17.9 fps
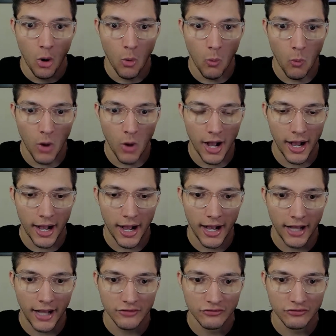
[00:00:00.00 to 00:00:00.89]

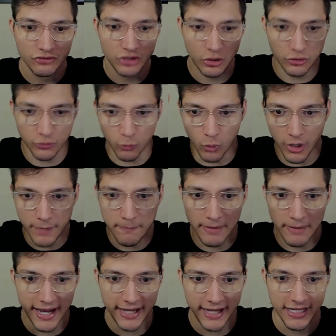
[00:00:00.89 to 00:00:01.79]
so it's 1
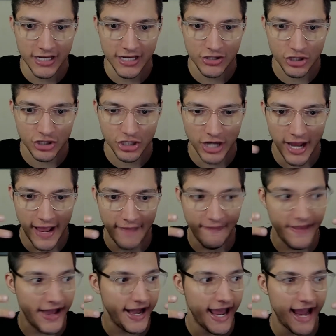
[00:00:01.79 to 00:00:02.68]
ban each, and
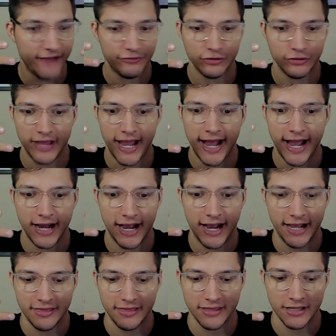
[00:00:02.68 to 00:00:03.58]
then after that, I
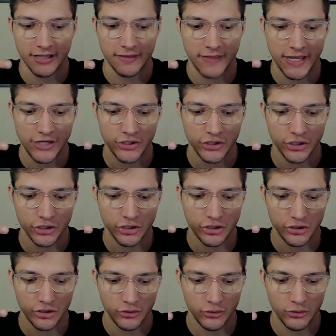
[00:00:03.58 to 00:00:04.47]
think they should
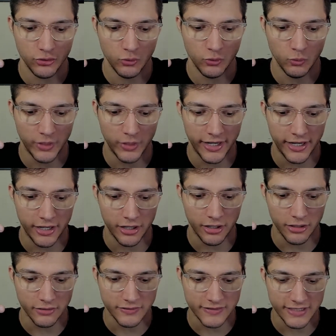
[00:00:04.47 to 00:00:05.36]
do
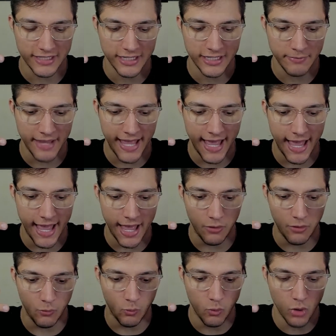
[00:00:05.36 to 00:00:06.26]
where team
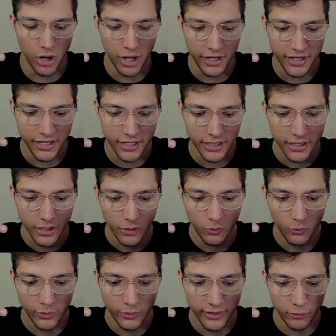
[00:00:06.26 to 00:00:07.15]
1
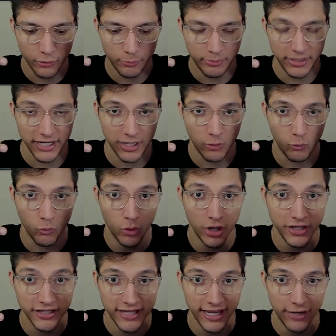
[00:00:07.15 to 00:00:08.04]
will pick
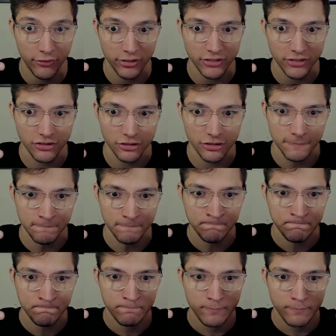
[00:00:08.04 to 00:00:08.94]
1 character,
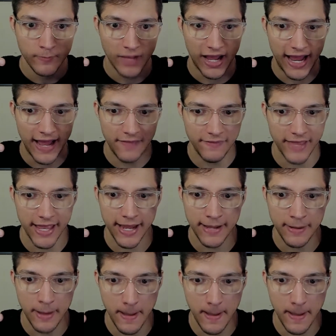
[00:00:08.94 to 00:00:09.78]
and then